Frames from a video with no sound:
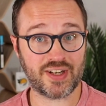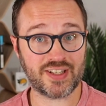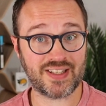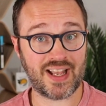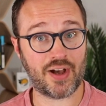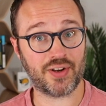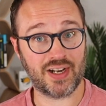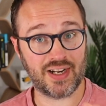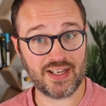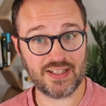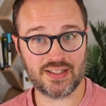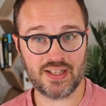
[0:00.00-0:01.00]
down, at
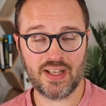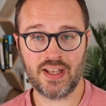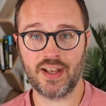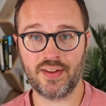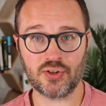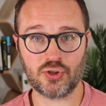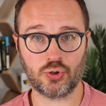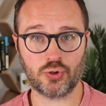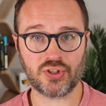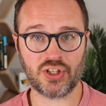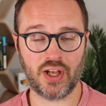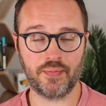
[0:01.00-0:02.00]
least in the
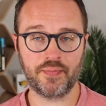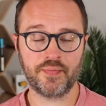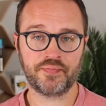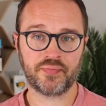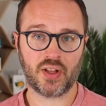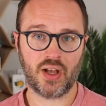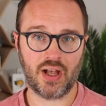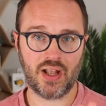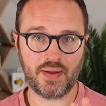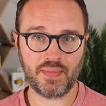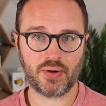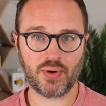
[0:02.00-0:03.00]
short term,
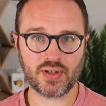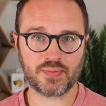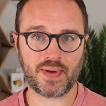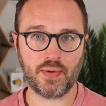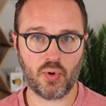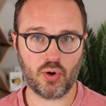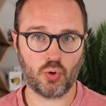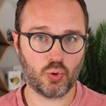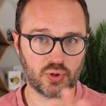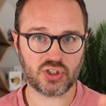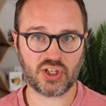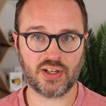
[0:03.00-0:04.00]
let me quickly explain what all
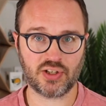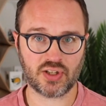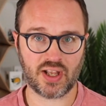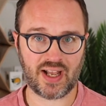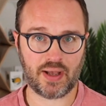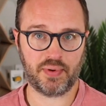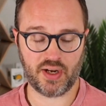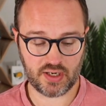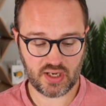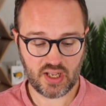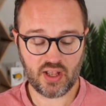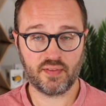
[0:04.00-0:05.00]
the changes that are happening.
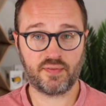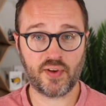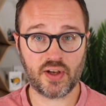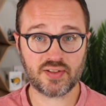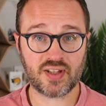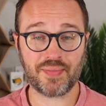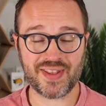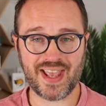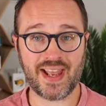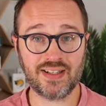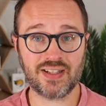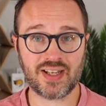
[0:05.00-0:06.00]
First up, the
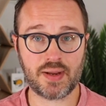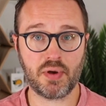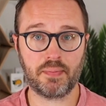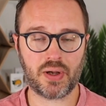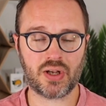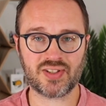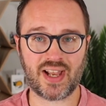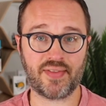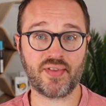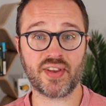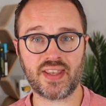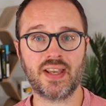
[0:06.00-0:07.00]
Entertainment Pass and
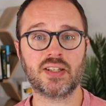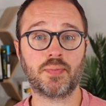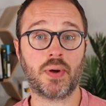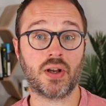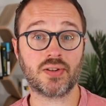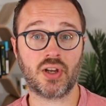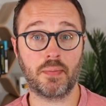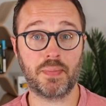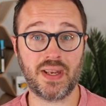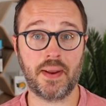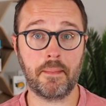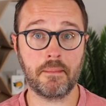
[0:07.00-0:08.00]
the Kids Pass are
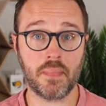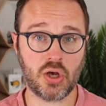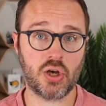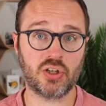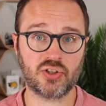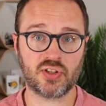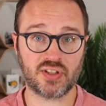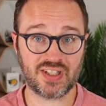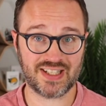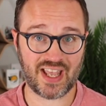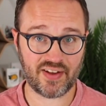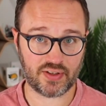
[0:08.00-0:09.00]
being merged
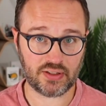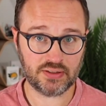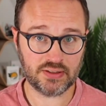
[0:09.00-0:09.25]
together,